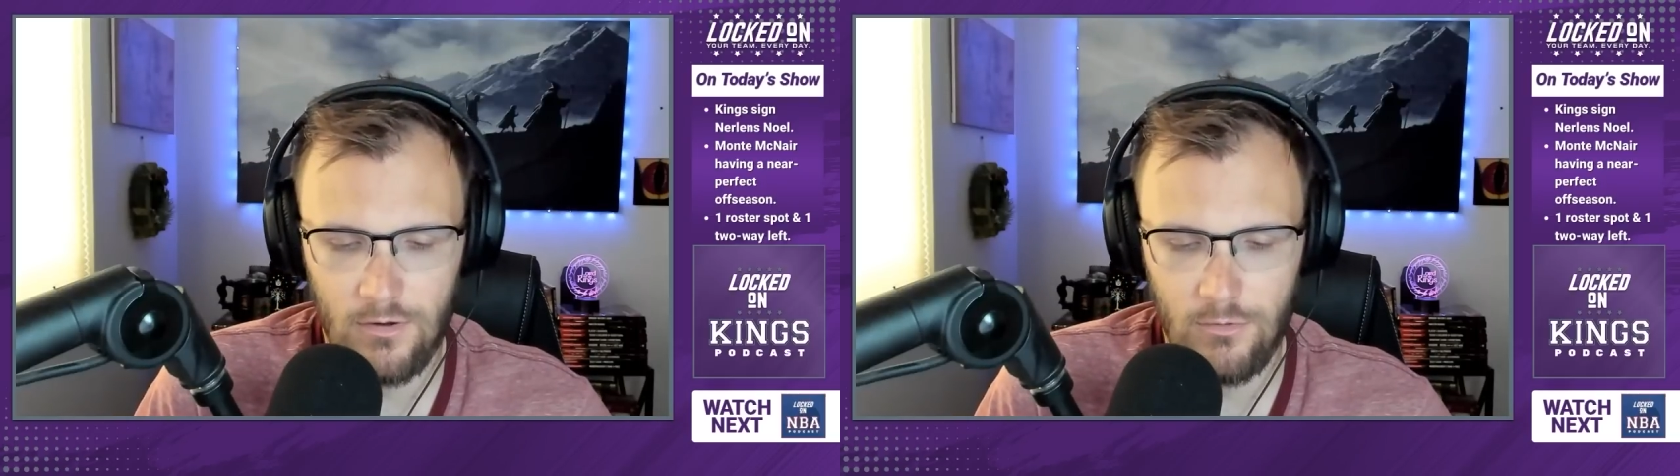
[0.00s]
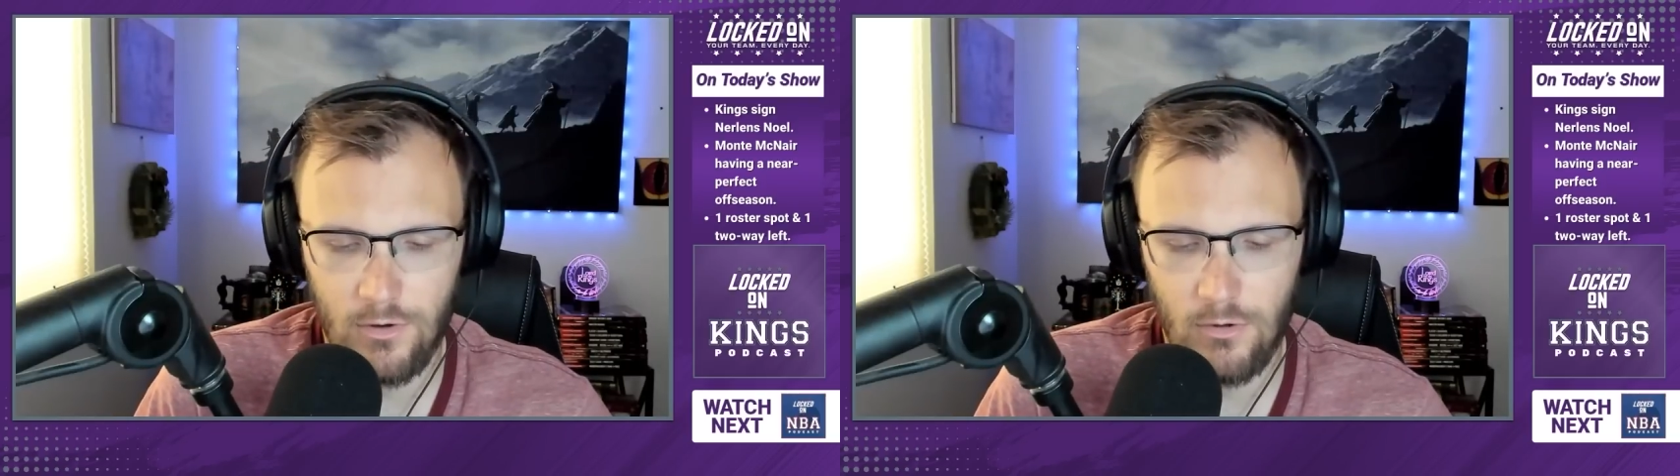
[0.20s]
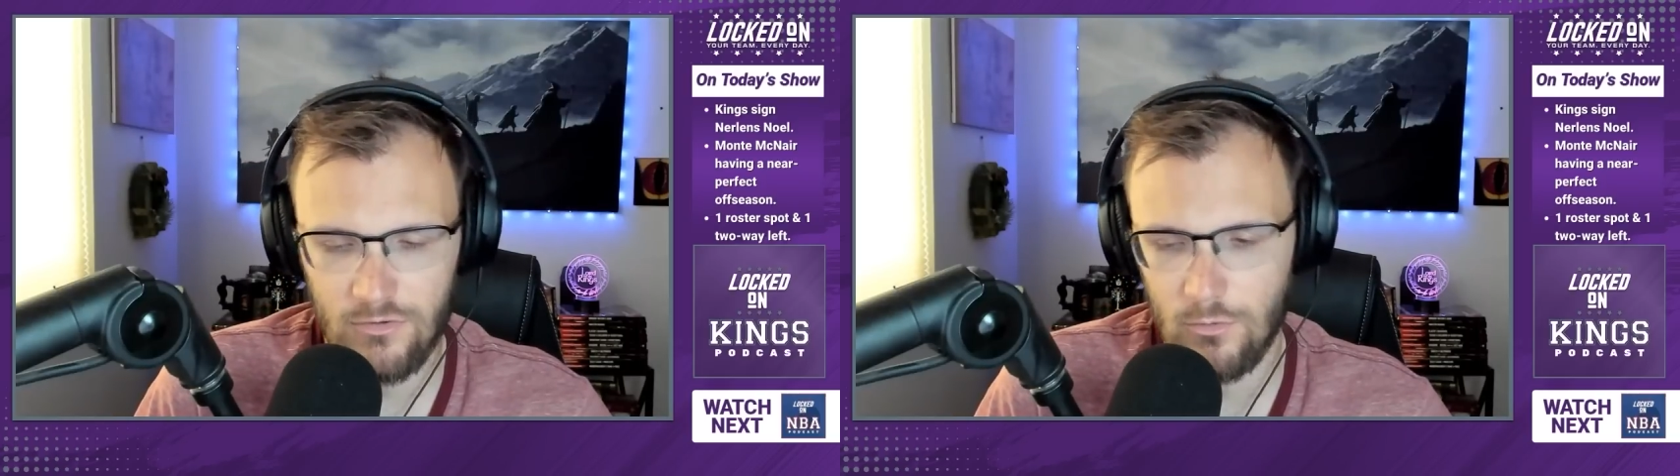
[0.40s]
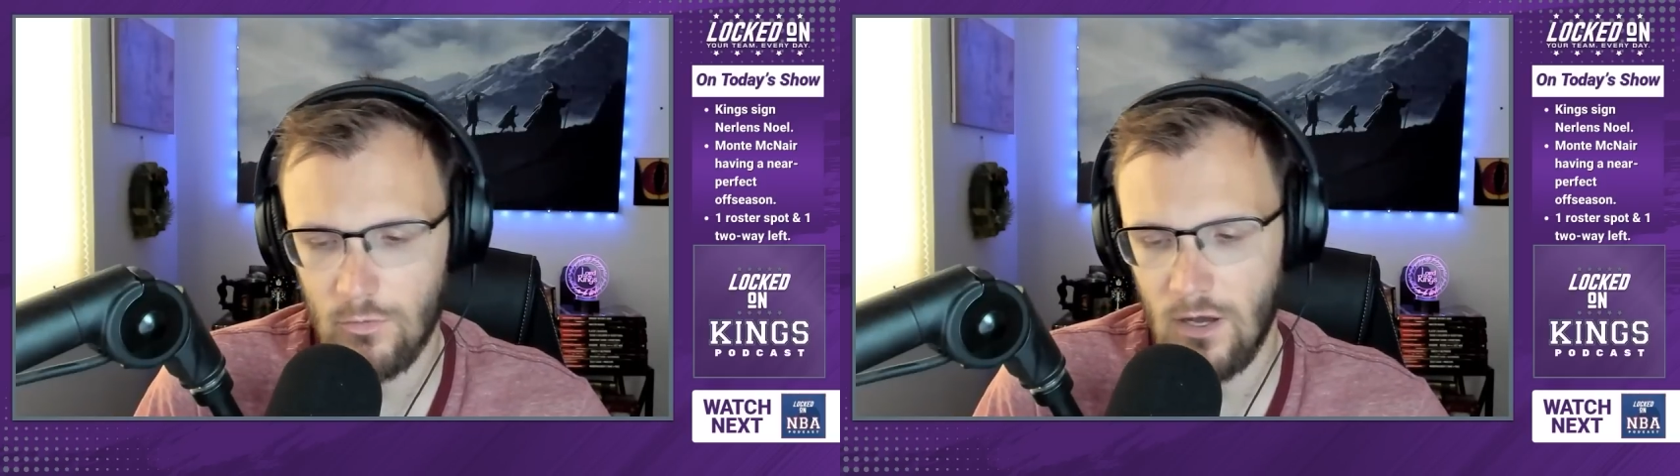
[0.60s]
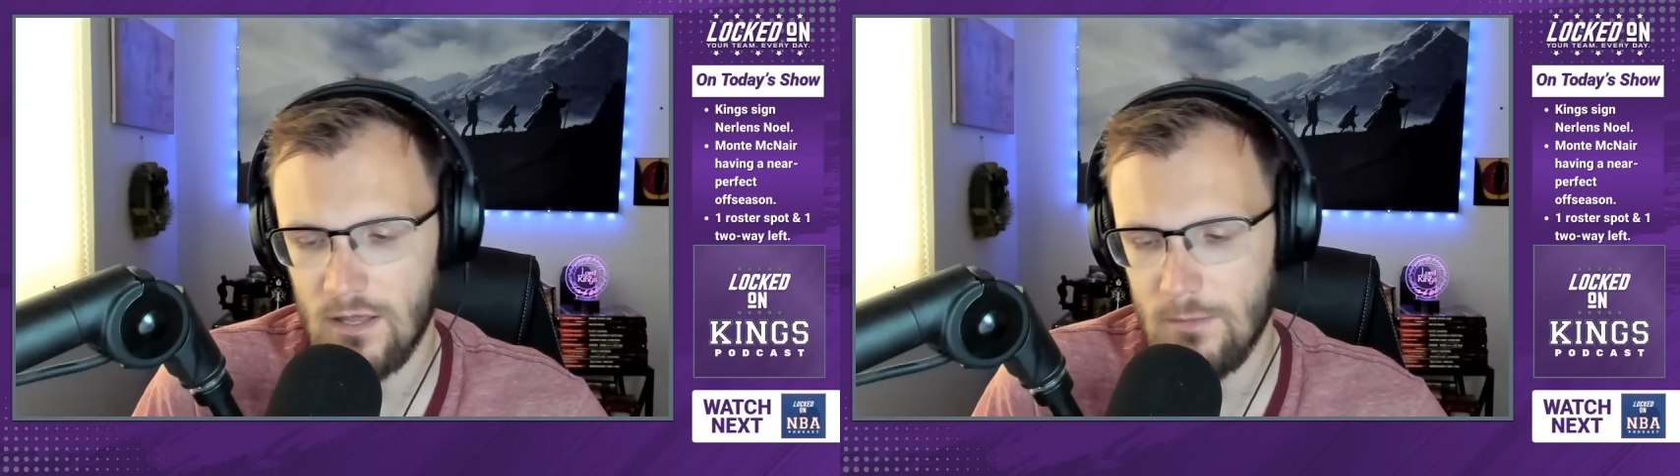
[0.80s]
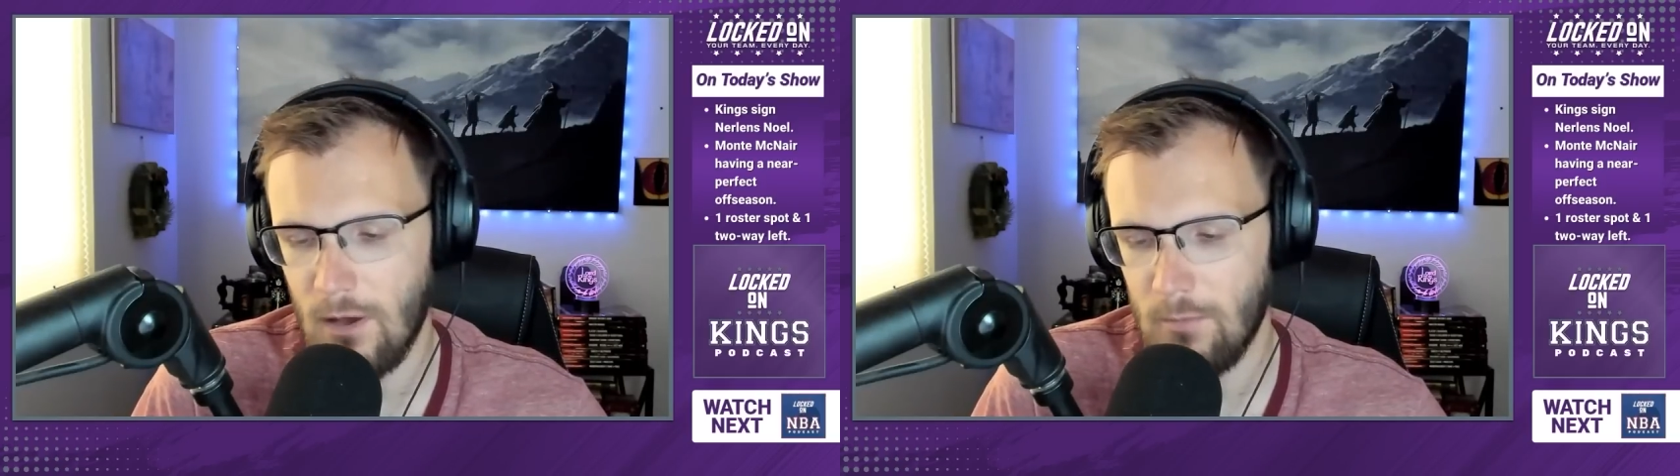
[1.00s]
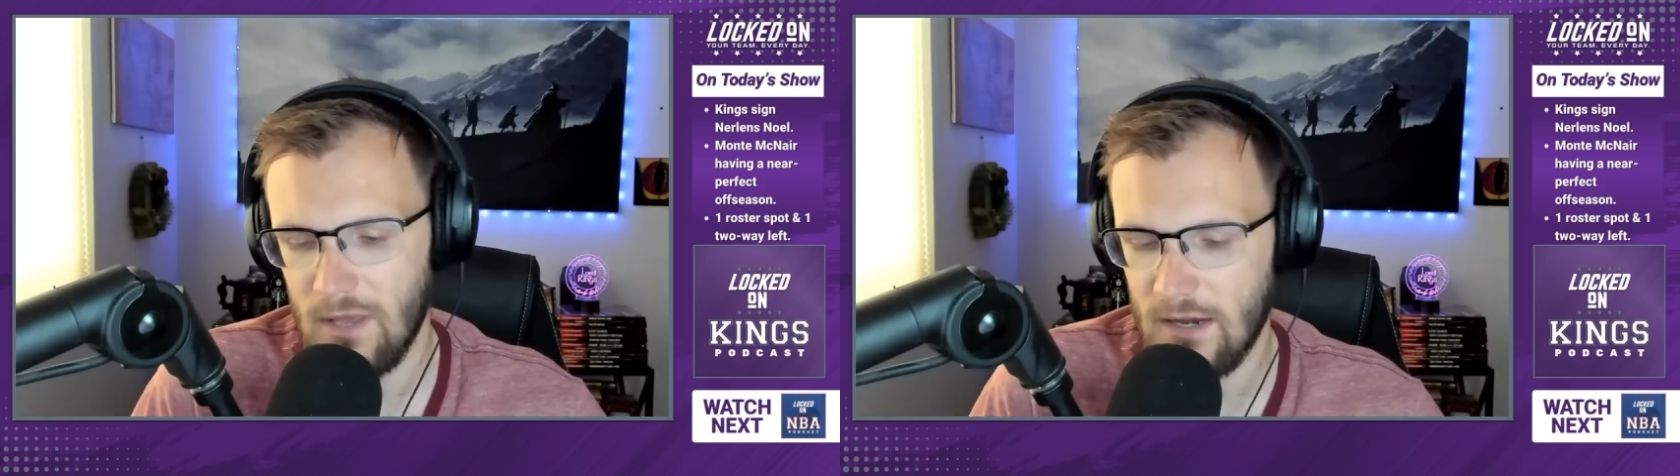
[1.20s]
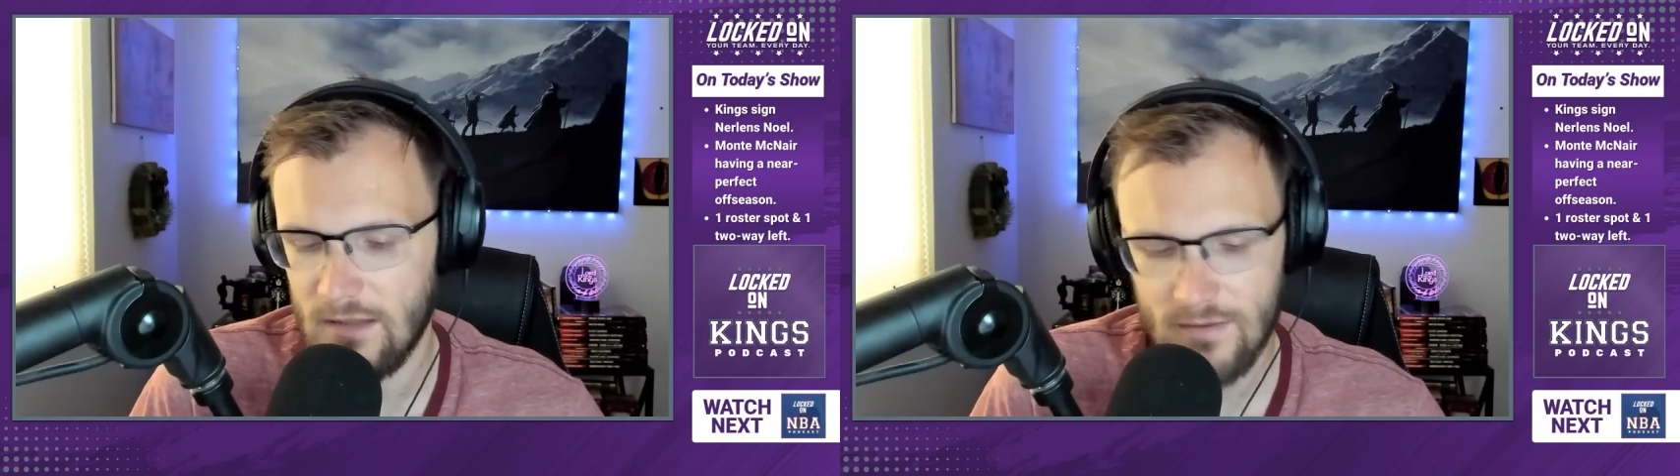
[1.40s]
you can also uh, email
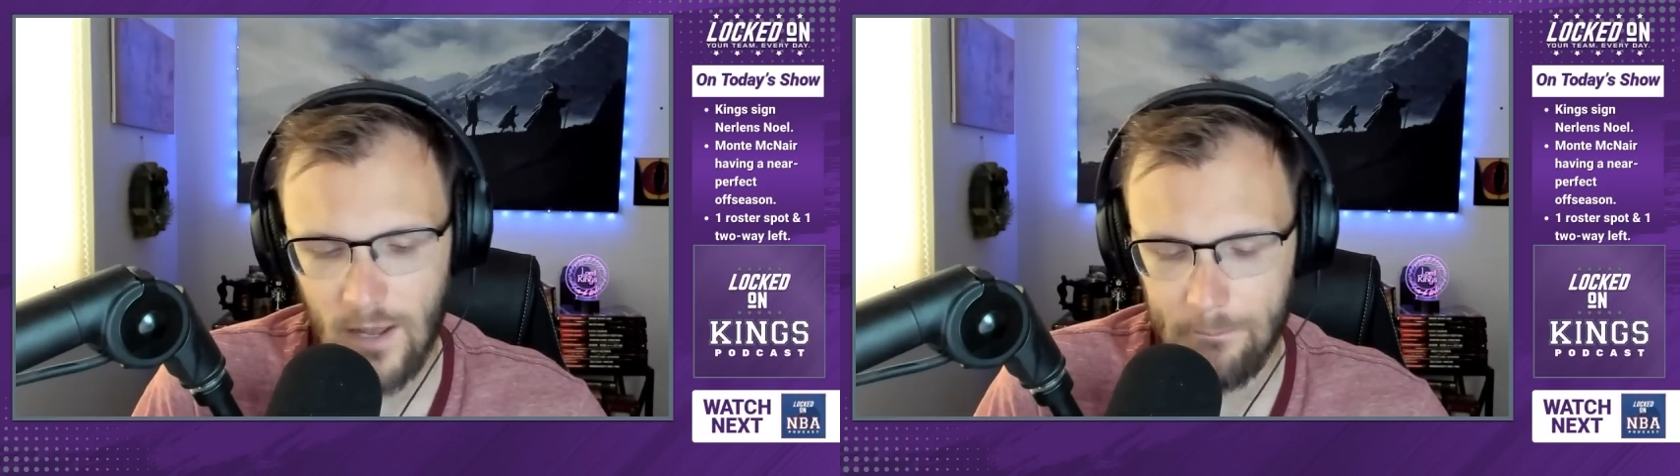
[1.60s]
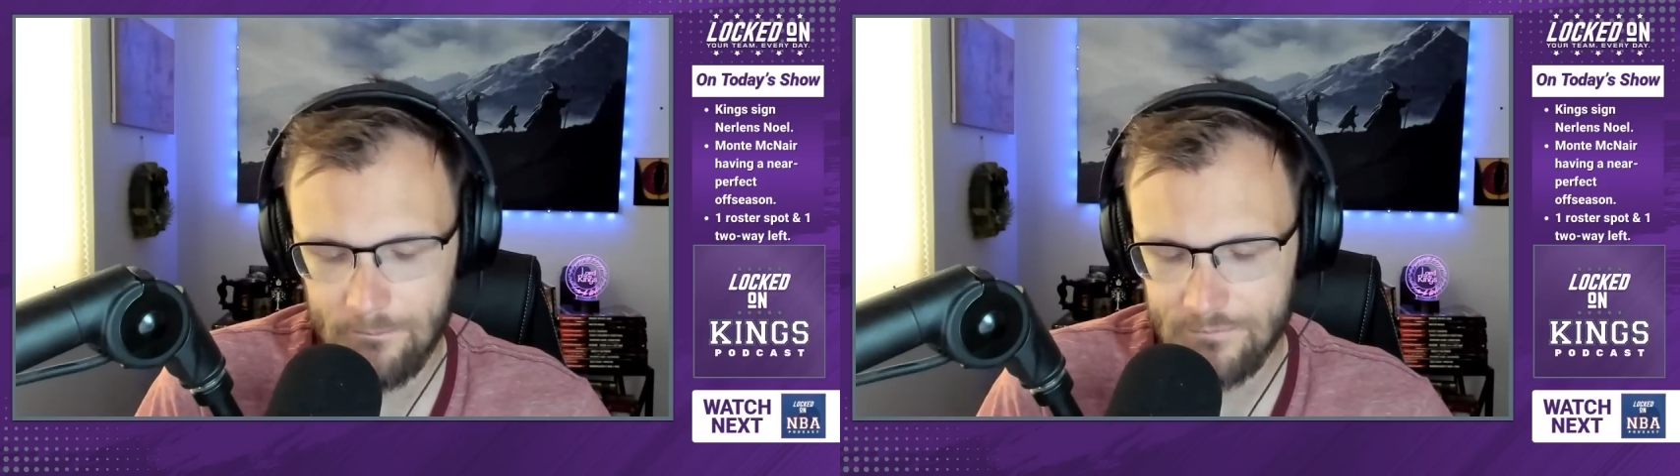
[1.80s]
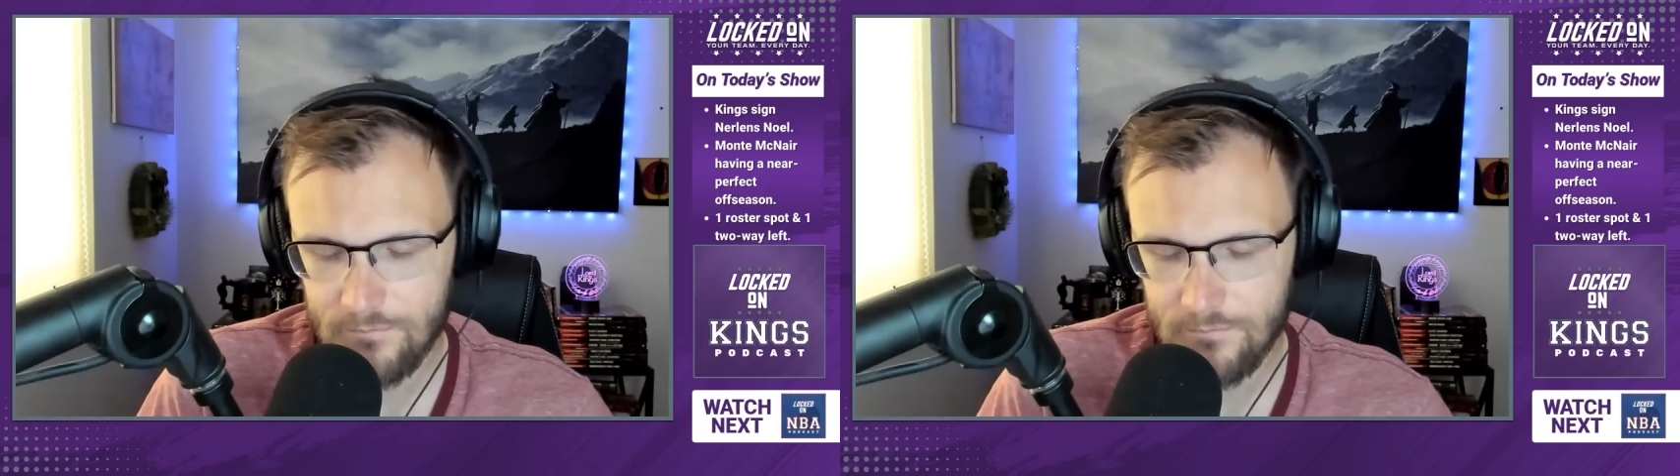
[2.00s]
me at any time,